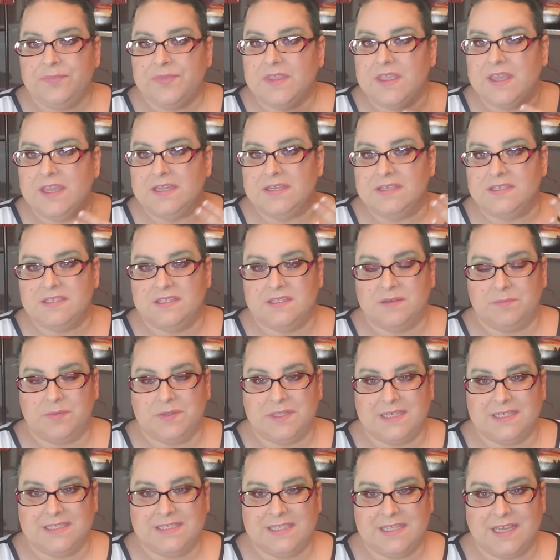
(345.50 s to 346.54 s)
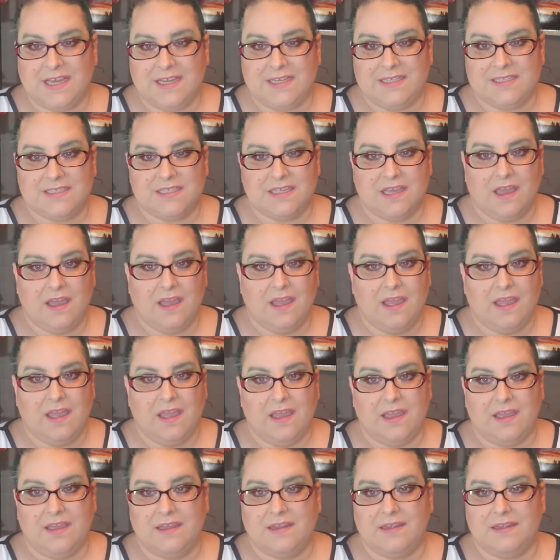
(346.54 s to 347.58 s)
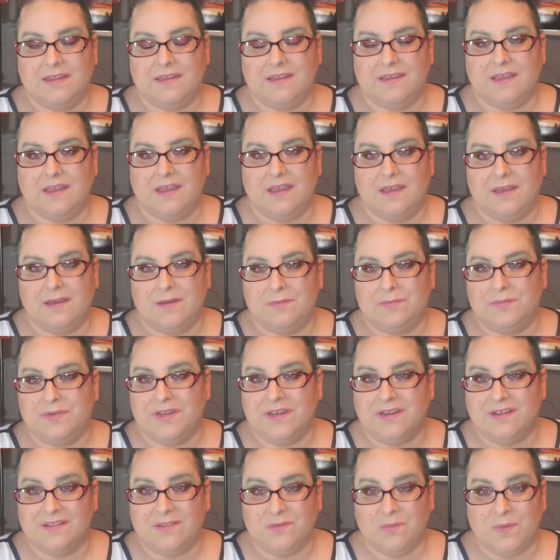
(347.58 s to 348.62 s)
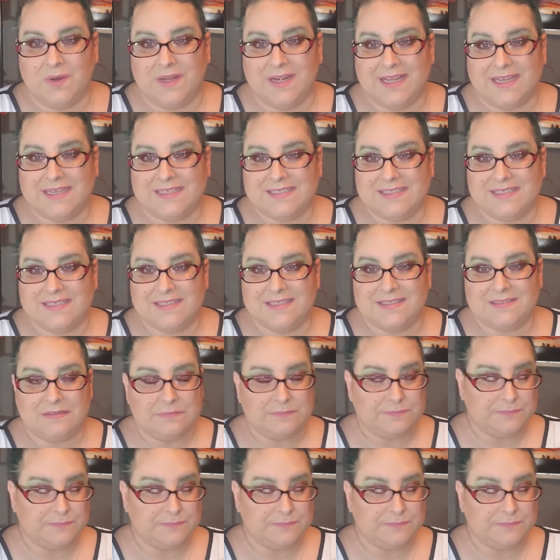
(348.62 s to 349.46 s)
into the plus size and um, got the 1Xs.